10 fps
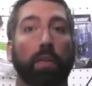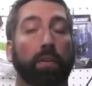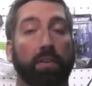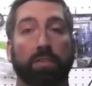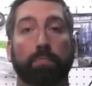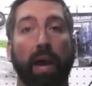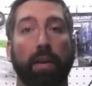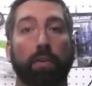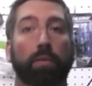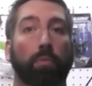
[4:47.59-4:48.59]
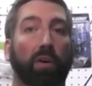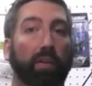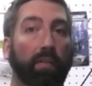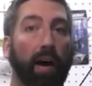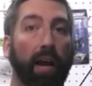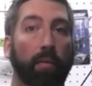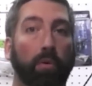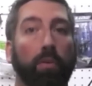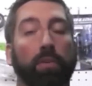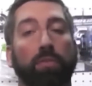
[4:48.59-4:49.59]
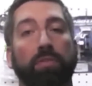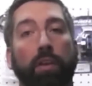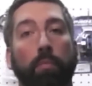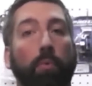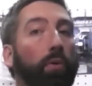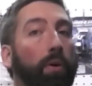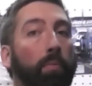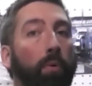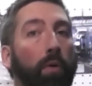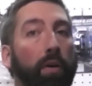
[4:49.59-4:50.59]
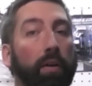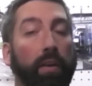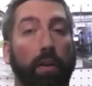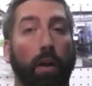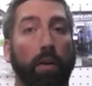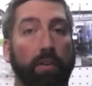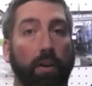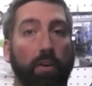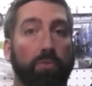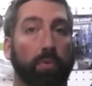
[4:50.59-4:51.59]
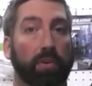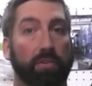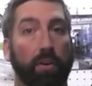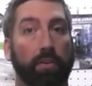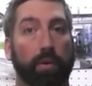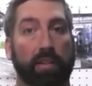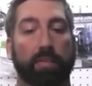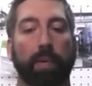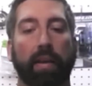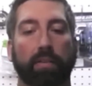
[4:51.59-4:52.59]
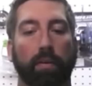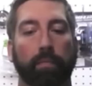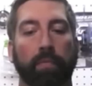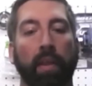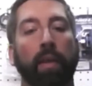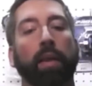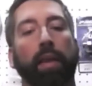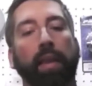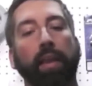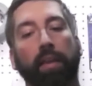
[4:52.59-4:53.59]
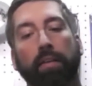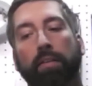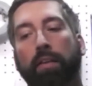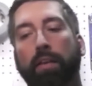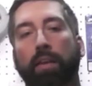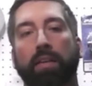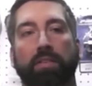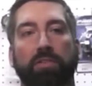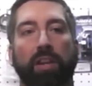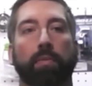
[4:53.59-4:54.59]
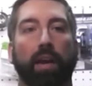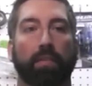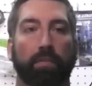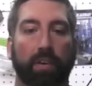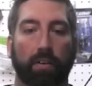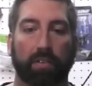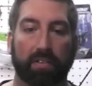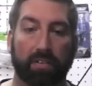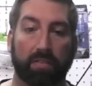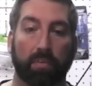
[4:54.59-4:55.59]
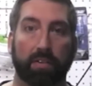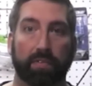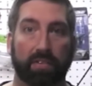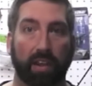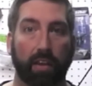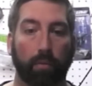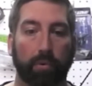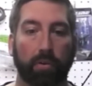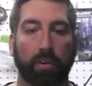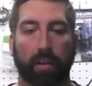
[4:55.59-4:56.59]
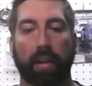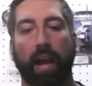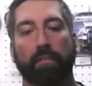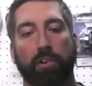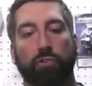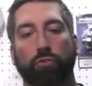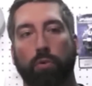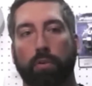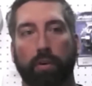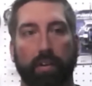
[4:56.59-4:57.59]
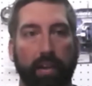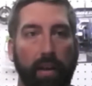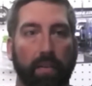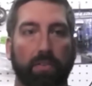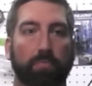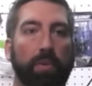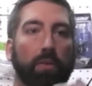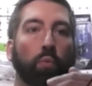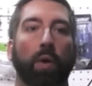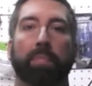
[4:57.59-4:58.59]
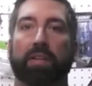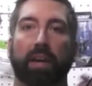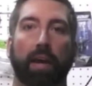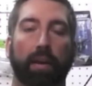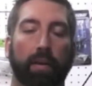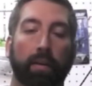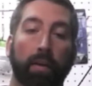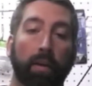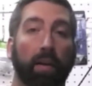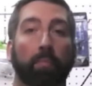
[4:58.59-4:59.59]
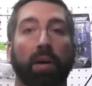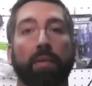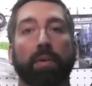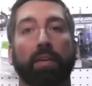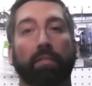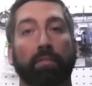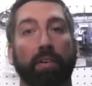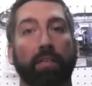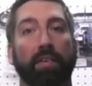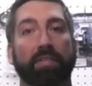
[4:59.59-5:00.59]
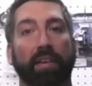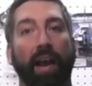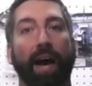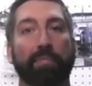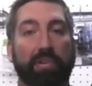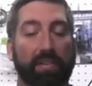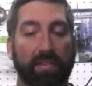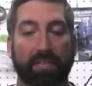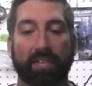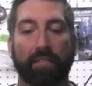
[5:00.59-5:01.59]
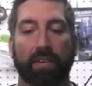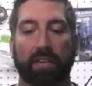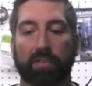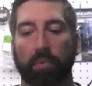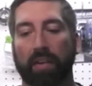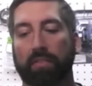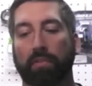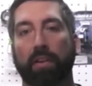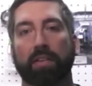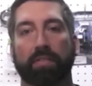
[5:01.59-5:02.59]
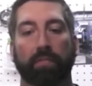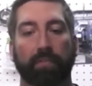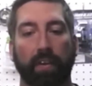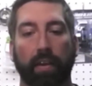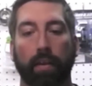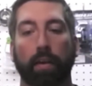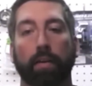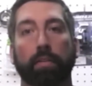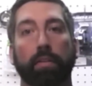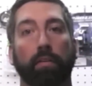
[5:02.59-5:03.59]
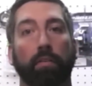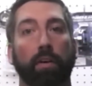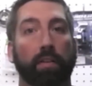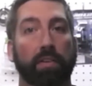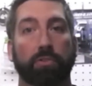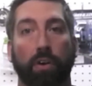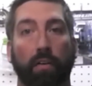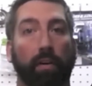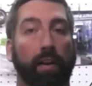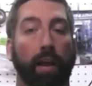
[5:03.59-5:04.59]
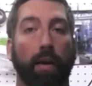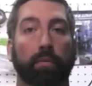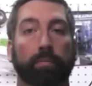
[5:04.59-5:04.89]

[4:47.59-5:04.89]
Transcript: They're just better, they're more reliable. You see them more and more in RTRs where you're starting to expect them. And it's a shame to have a vehicle that's this much of a scale beauty and not have a shorter antenna. This big whip antenna might have been a realistic option in the 70s, but it really doesn't fit the look of this truck right now.